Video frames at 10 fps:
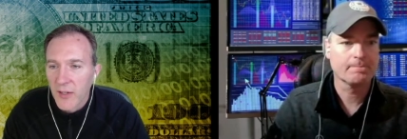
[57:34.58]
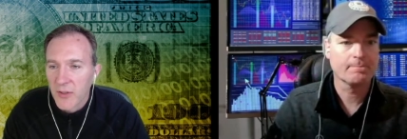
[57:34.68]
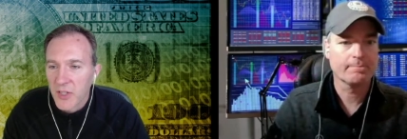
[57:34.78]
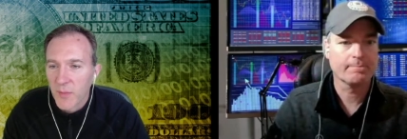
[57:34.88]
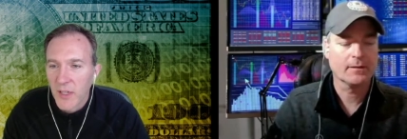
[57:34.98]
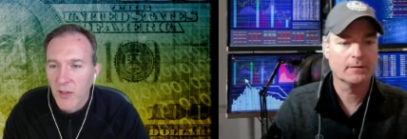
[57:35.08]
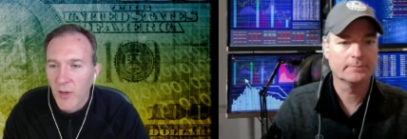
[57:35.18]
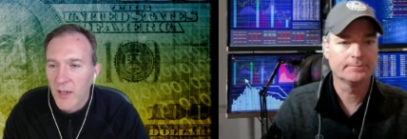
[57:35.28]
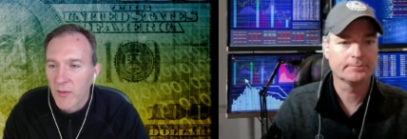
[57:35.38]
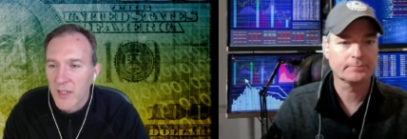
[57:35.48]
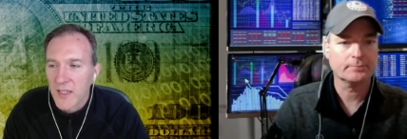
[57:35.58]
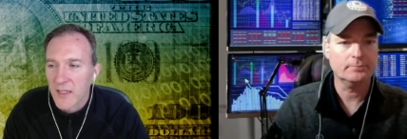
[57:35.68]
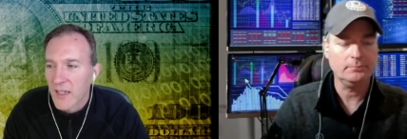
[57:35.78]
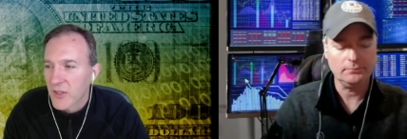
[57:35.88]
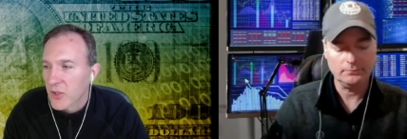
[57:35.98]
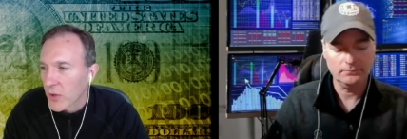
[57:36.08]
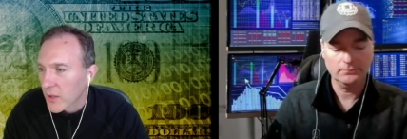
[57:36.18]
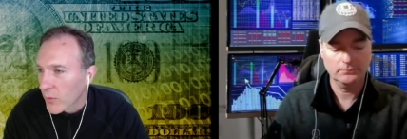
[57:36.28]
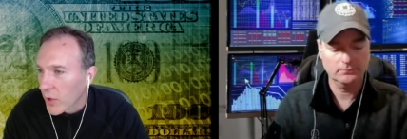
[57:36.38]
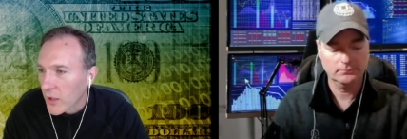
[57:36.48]
Speaker 1: would just be a great reason to get short in
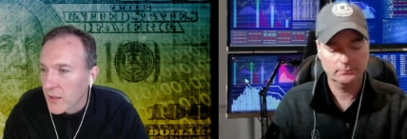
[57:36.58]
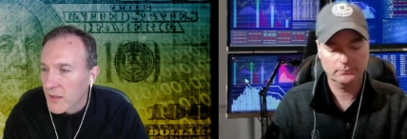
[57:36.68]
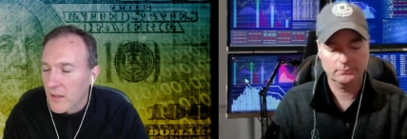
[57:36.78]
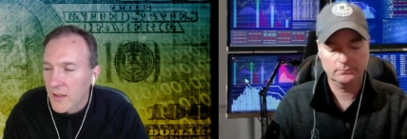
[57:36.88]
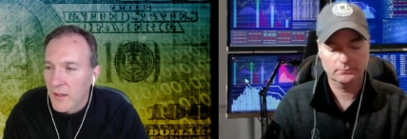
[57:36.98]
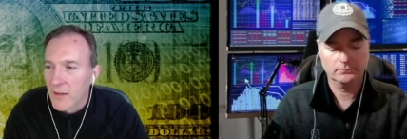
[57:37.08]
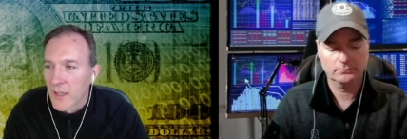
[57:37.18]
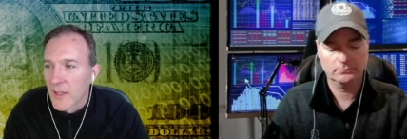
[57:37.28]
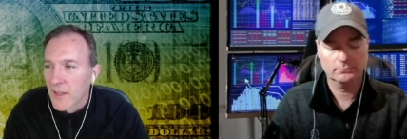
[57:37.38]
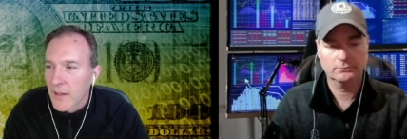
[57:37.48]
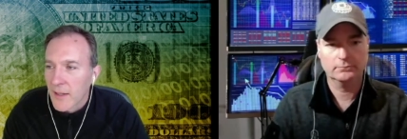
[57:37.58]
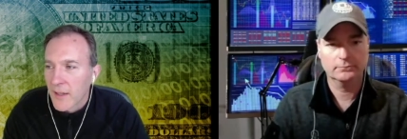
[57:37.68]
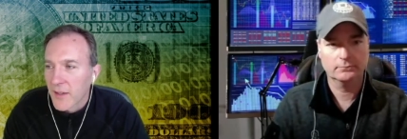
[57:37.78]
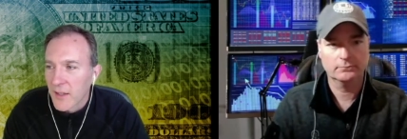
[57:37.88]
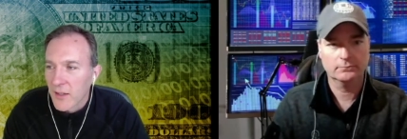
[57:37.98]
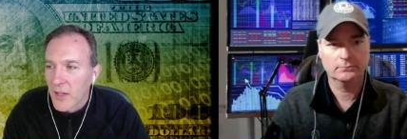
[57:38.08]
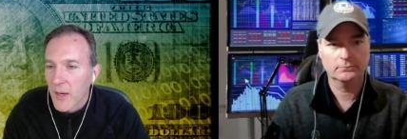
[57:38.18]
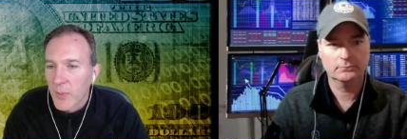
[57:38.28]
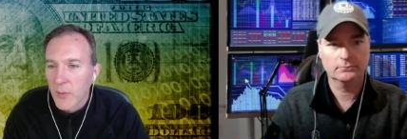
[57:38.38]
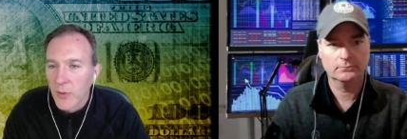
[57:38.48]
the market. Uh, I think a lot
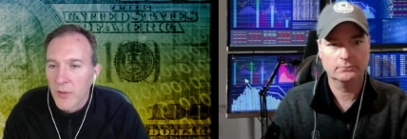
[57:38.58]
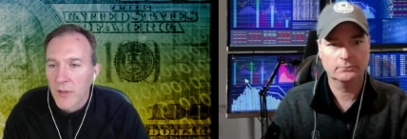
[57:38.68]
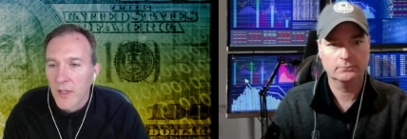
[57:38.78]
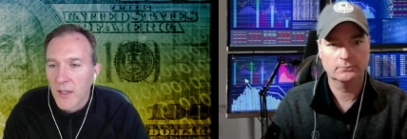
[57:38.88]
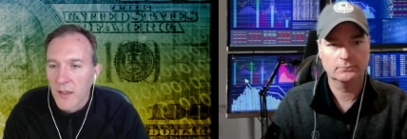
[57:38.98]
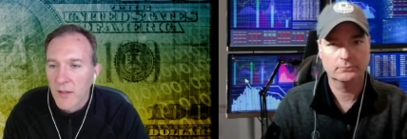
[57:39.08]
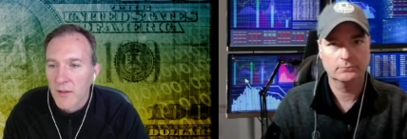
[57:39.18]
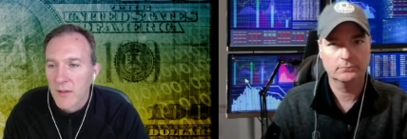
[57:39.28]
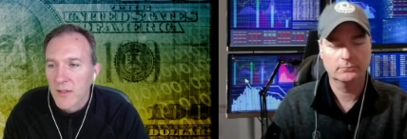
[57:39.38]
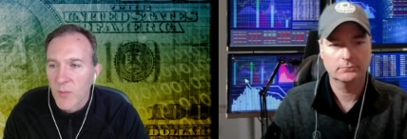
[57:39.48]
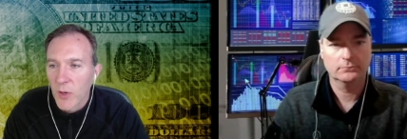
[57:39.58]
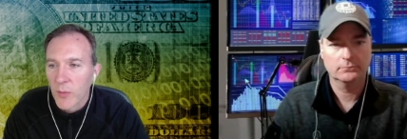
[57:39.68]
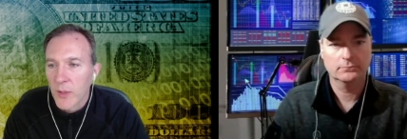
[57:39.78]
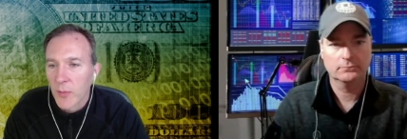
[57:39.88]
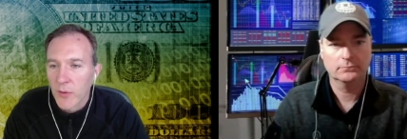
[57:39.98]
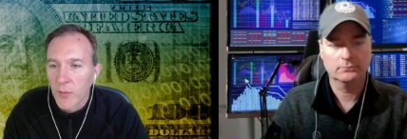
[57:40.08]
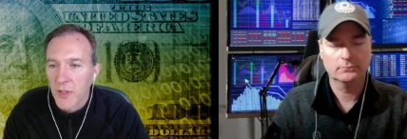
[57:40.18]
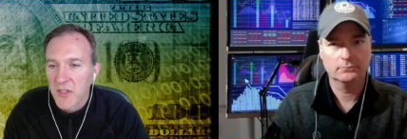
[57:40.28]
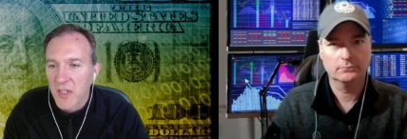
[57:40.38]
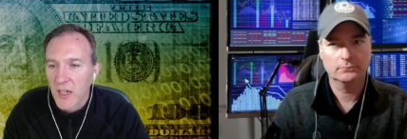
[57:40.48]
of people, uh, smart people, are
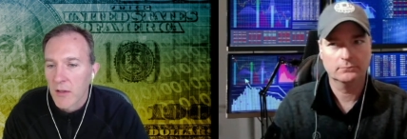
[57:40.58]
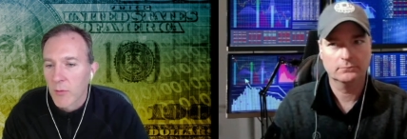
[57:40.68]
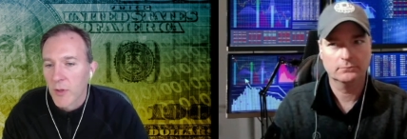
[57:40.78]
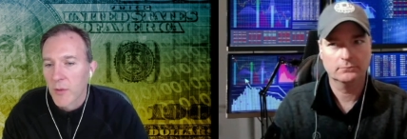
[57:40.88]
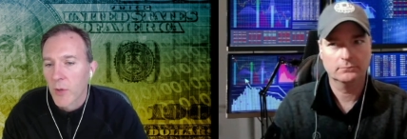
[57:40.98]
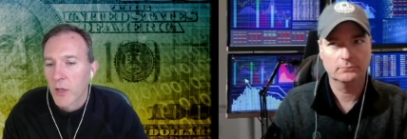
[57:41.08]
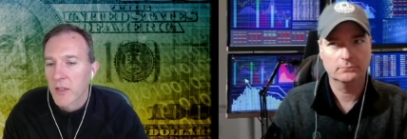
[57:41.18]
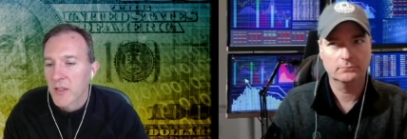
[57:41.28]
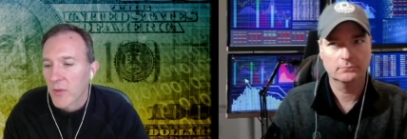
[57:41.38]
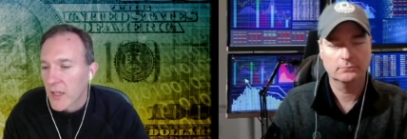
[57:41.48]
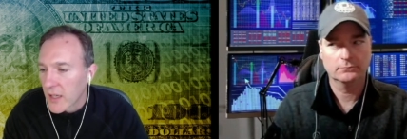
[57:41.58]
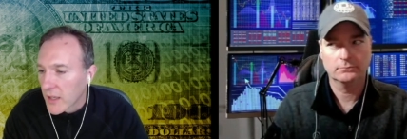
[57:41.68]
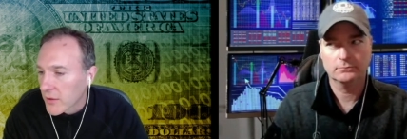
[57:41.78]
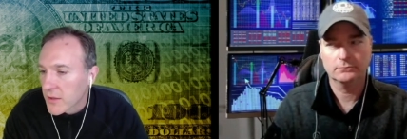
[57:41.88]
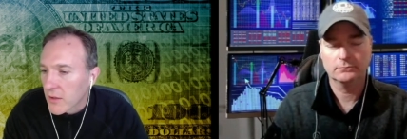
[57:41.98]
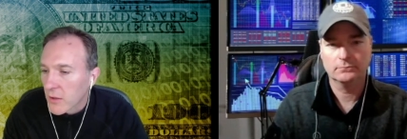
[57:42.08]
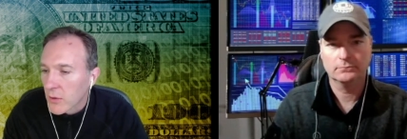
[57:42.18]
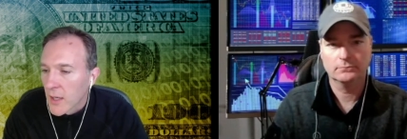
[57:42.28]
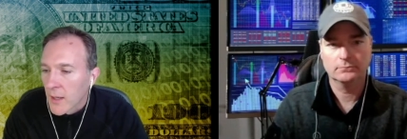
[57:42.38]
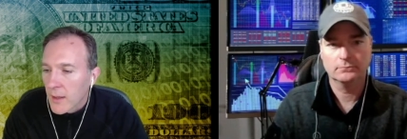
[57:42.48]
pretty scared where the market is right now. So
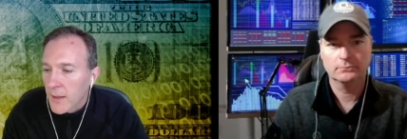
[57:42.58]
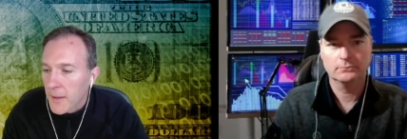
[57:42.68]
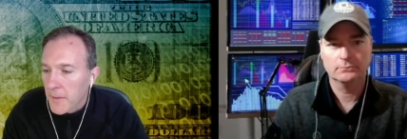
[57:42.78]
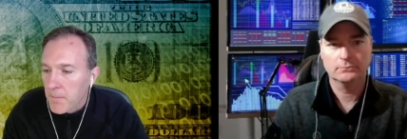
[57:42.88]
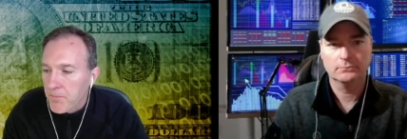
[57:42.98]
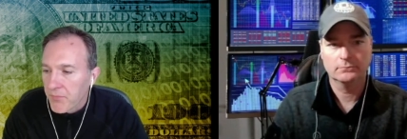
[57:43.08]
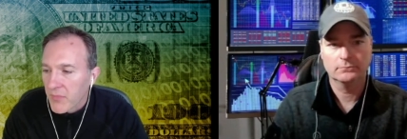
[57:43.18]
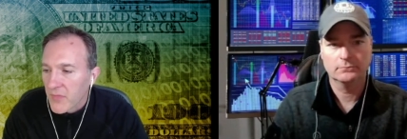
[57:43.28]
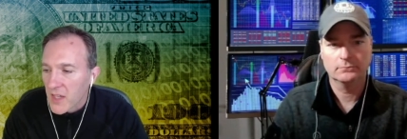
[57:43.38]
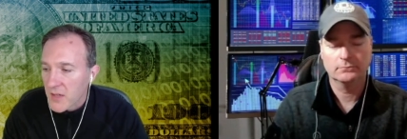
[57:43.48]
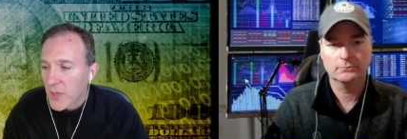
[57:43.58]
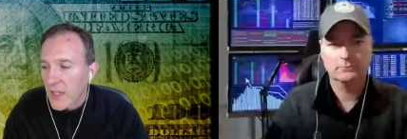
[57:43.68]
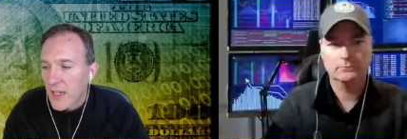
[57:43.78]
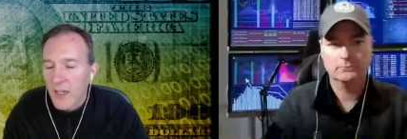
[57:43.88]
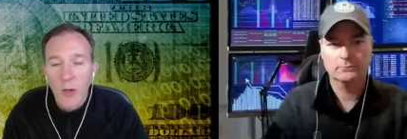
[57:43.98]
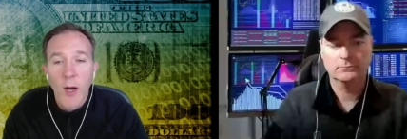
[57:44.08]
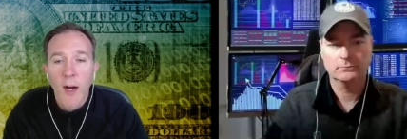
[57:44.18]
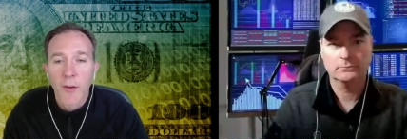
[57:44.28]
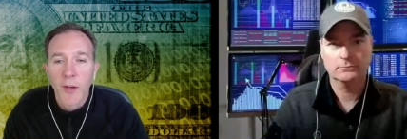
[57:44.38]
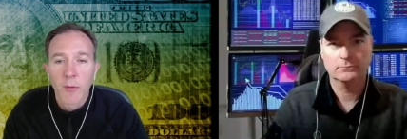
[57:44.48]
um, doesn't mean it can't go
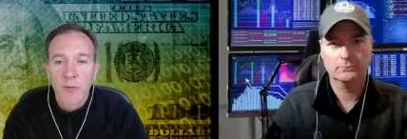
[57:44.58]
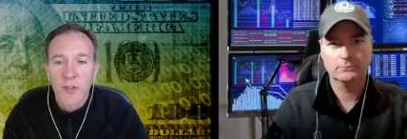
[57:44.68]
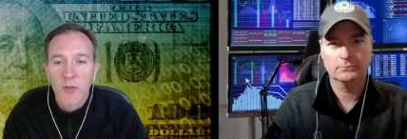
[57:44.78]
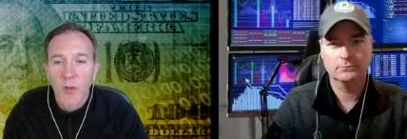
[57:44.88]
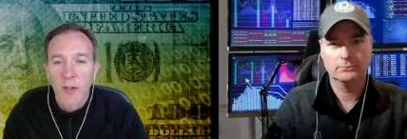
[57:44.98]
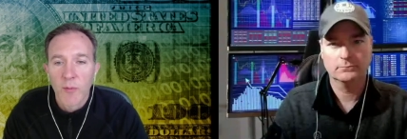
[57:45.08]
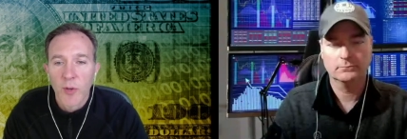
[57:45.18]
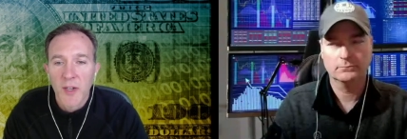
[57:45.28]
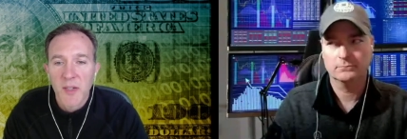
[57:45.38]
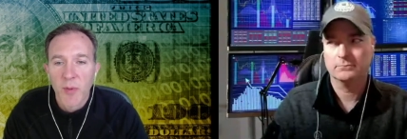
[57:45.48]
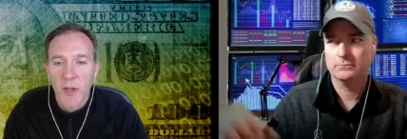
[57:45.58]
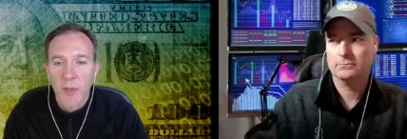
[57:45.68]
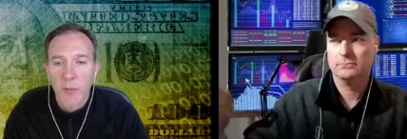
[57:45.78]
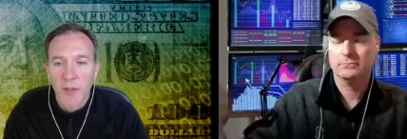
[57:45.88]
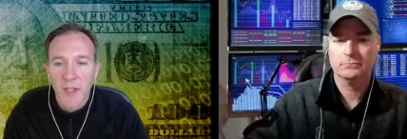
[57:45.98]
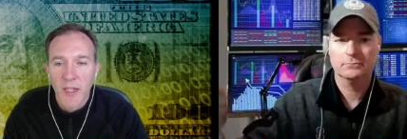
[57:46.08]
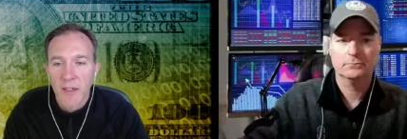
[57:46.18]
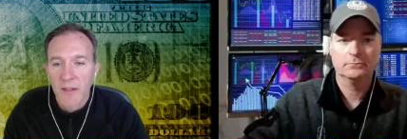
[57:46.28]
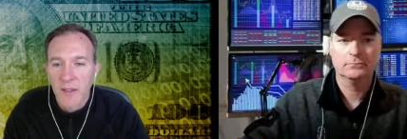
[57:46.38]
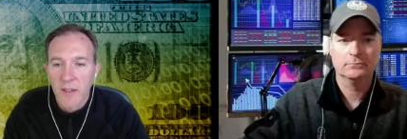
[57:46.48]
higher, though. Just want to impress upon people
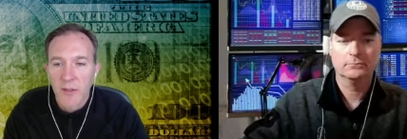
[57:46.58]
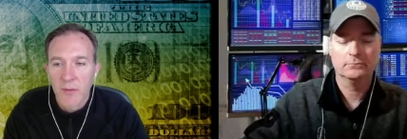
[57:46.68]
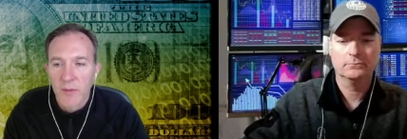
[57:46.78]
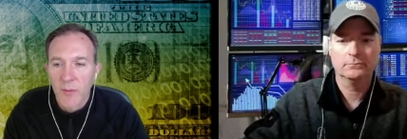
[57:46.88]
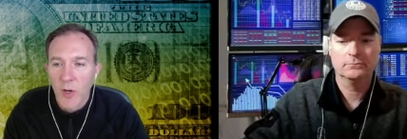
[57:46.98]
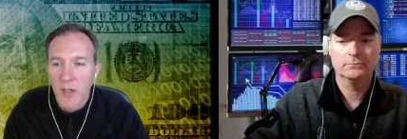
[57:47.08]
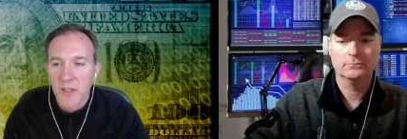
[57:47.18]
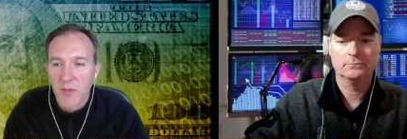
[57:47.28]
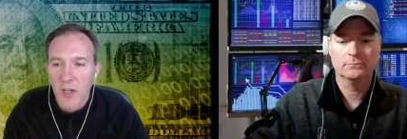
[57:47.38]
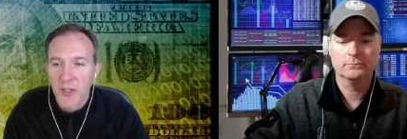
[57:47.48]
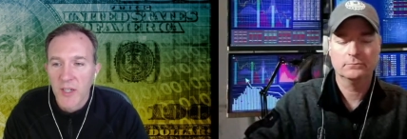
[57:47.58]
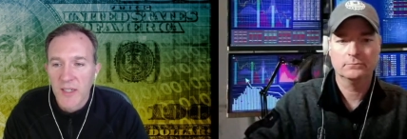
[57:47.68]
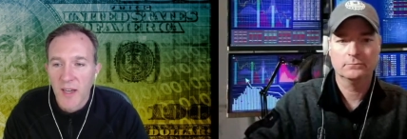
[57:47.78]
that you know the market's direction has